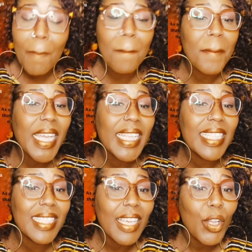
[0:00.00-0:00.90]

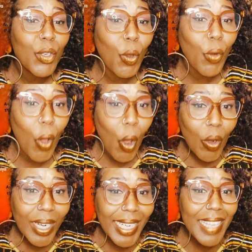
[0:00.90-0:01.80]
means not
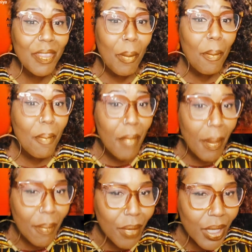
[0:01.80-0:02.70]
only the
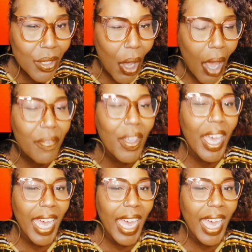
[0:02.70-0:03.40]
members of the